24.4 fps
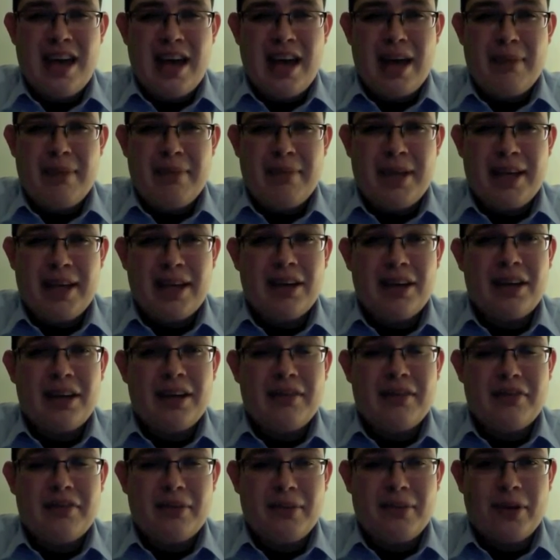at being
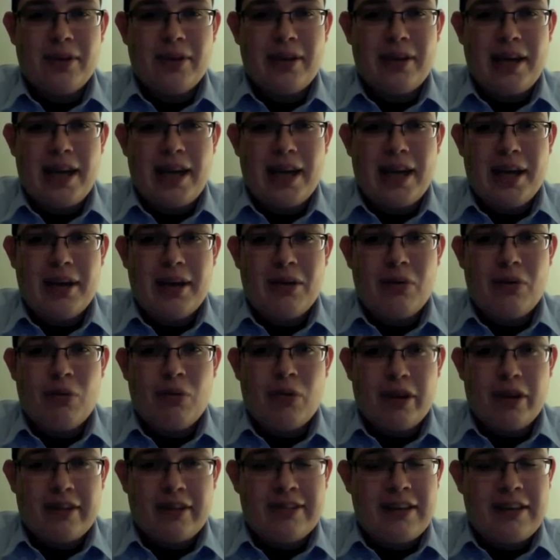uncomfortable in a
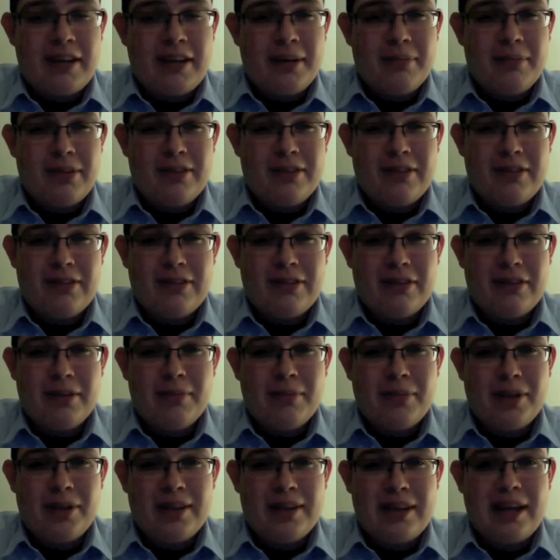work setting
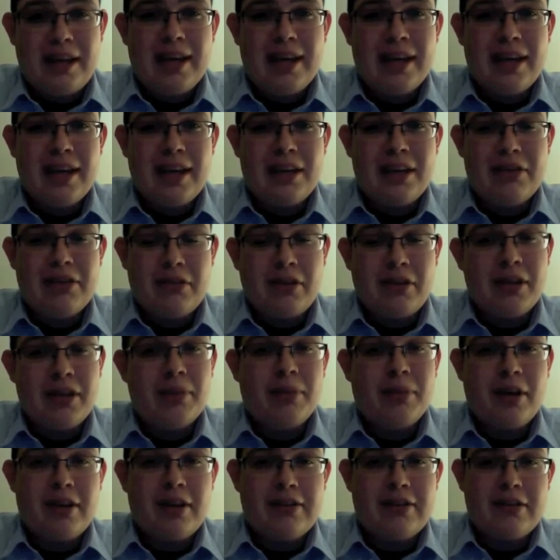position, but that during the
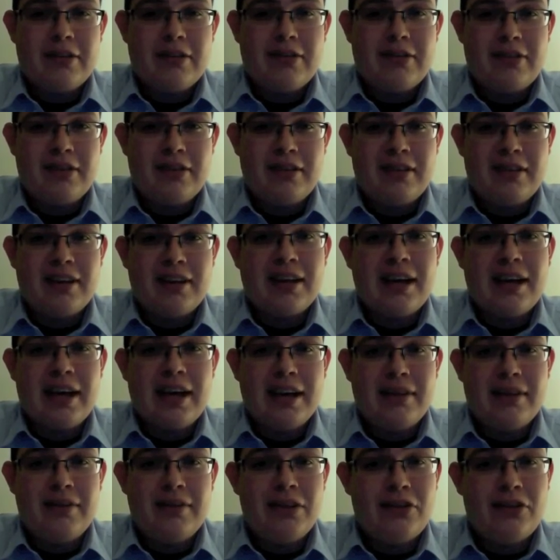process she did
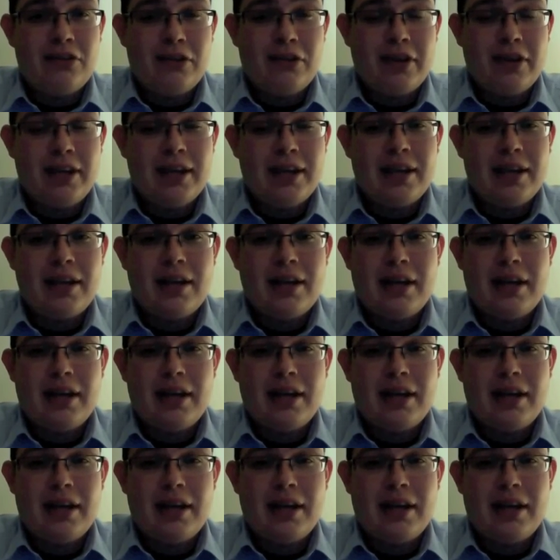kind of enjoy it.